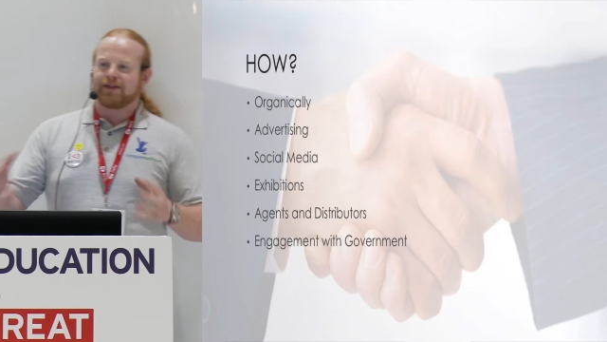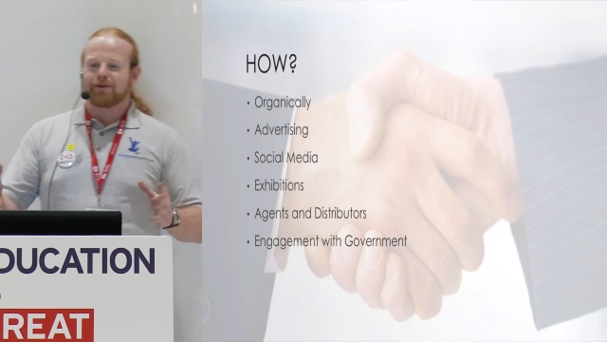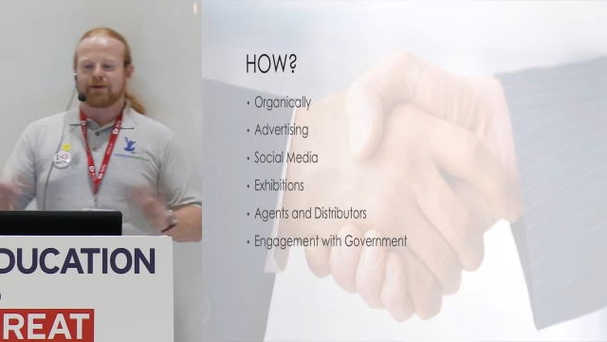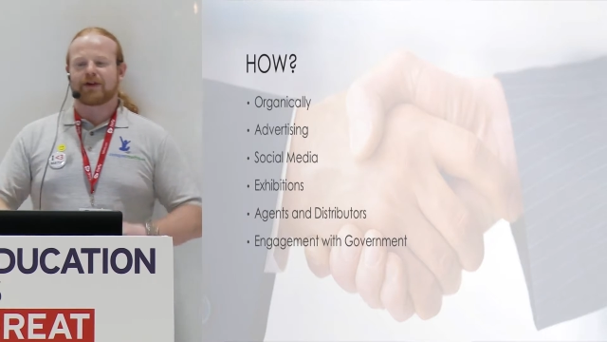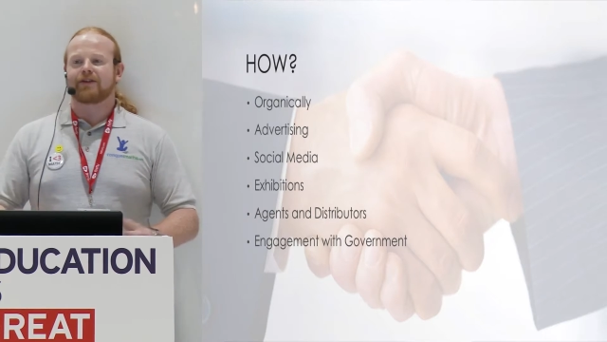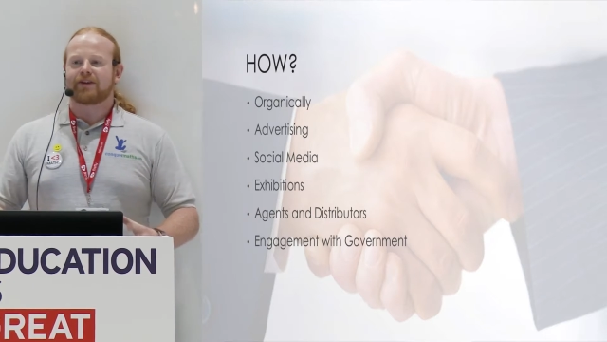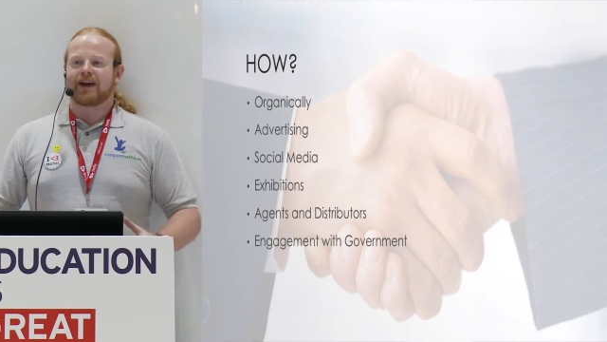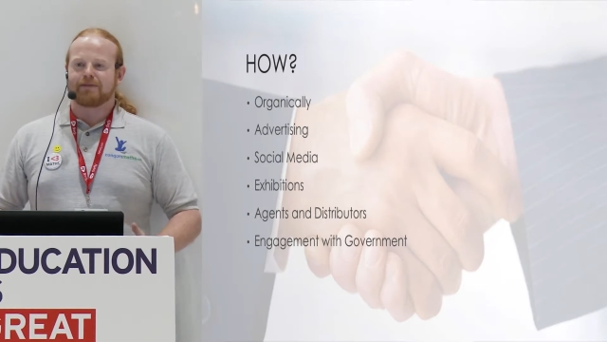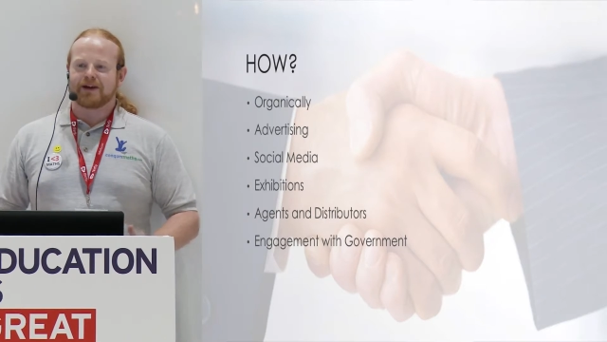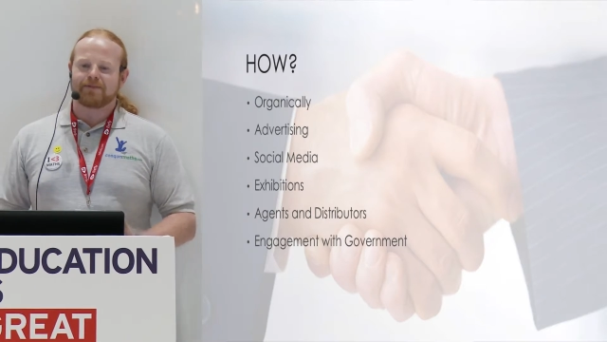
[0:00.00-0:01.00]
the results
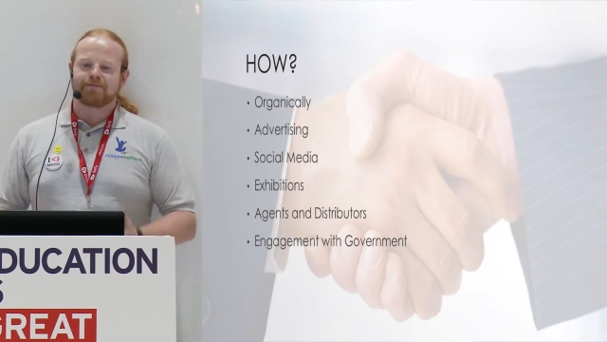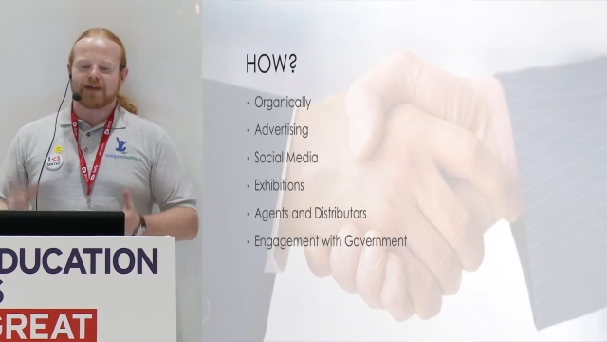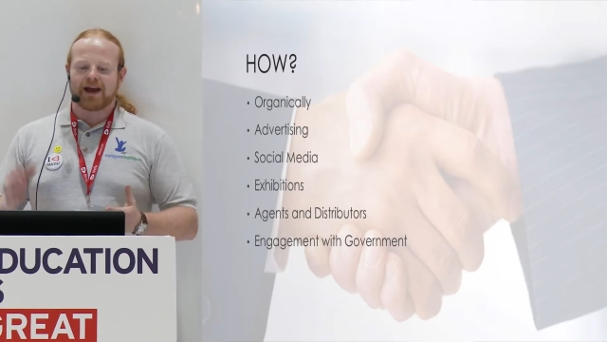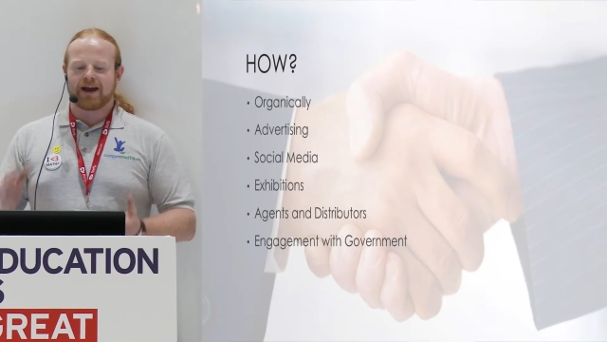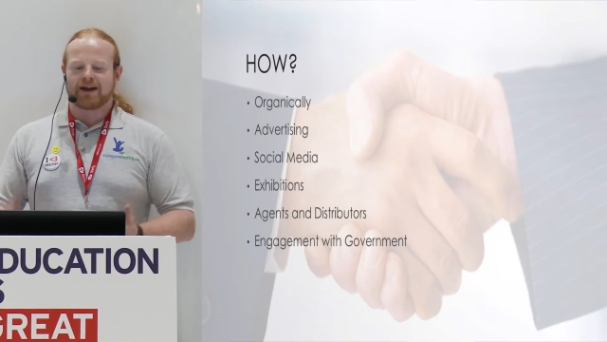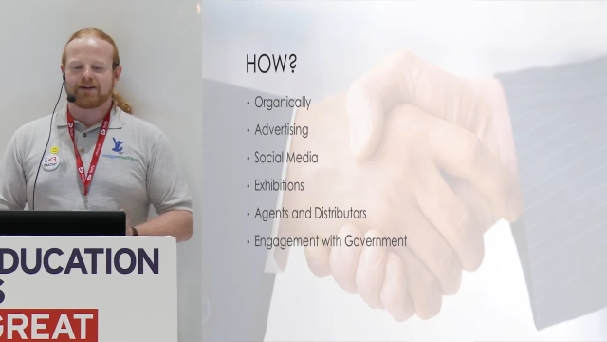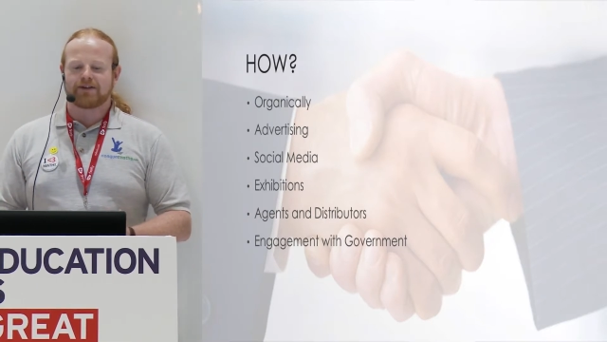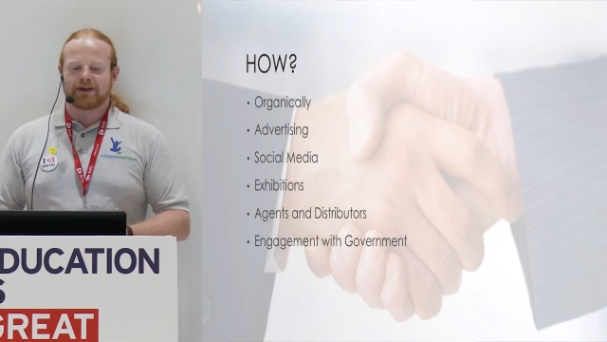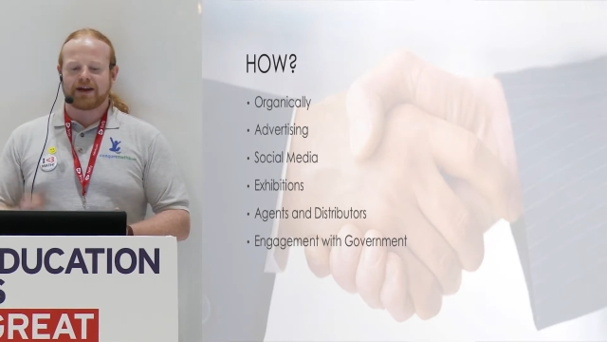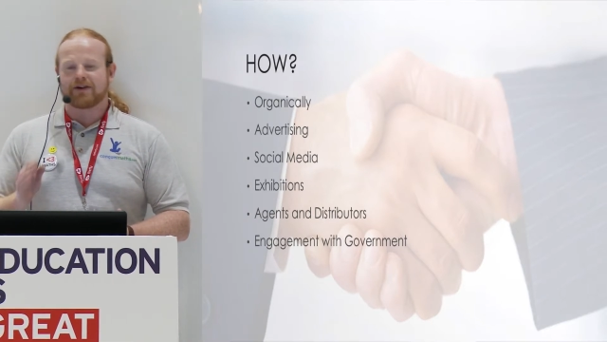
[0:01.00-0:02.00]
came in, and
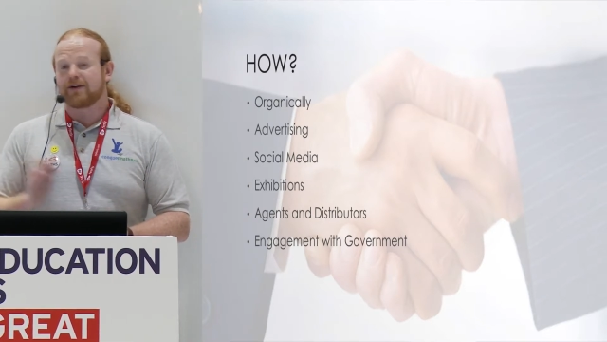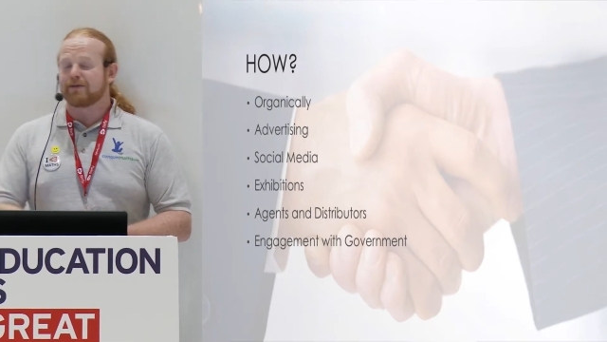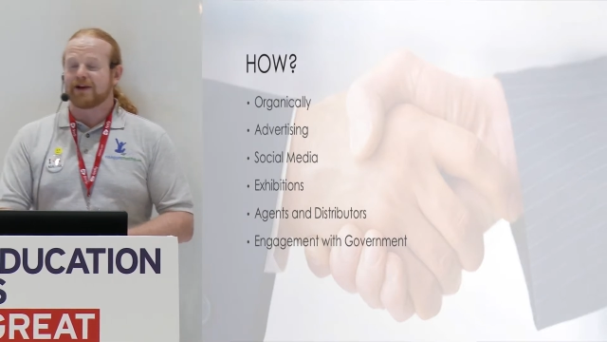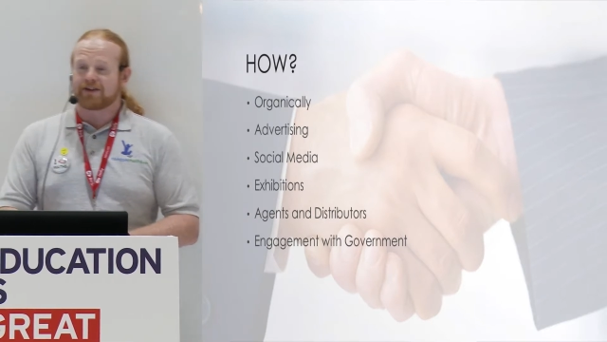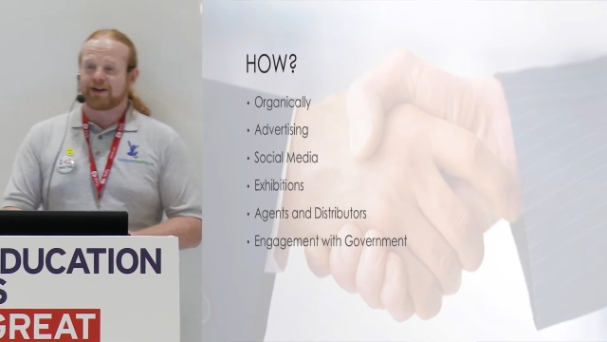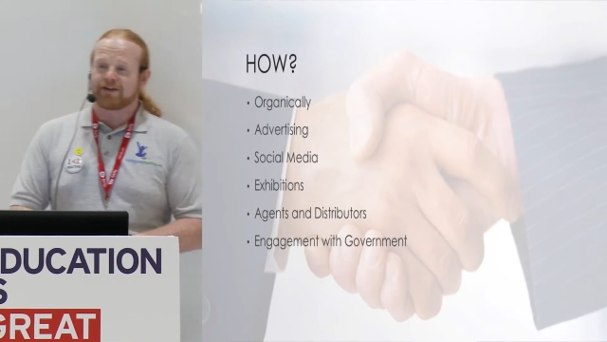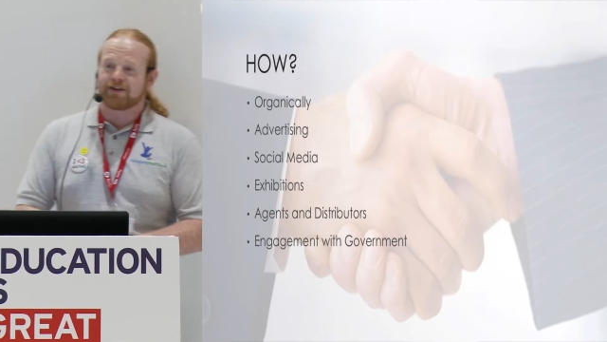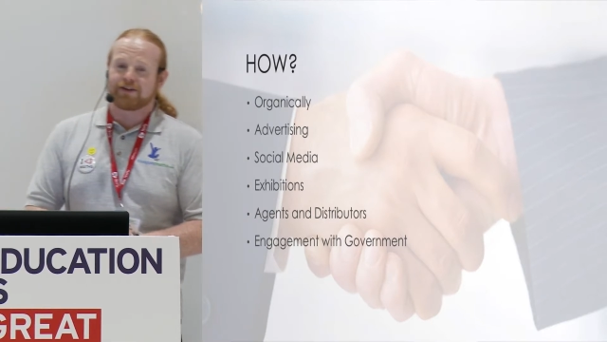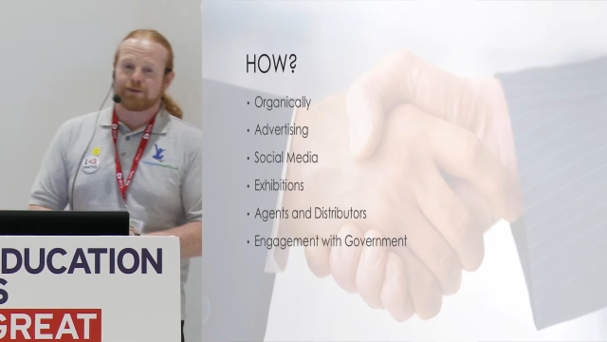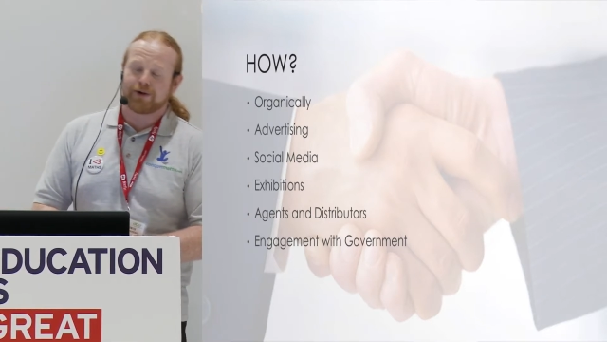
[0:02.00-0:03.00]
the ConquerMaths
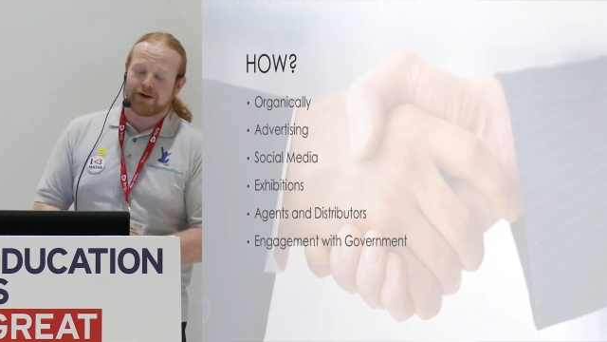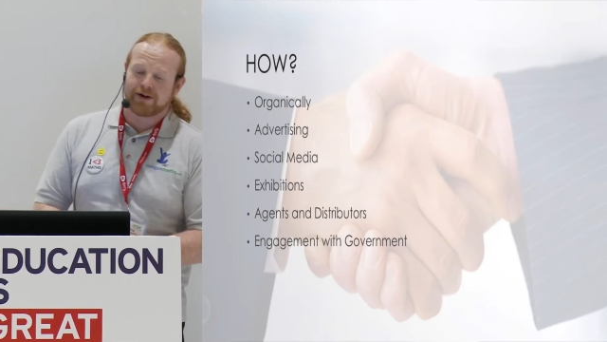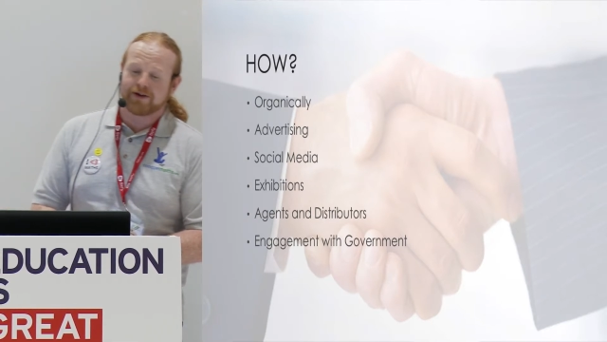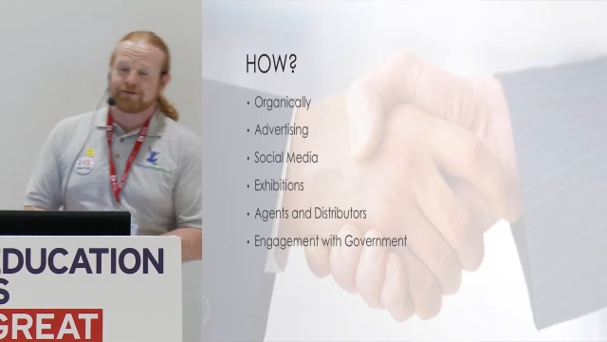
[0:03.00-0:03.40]
classes were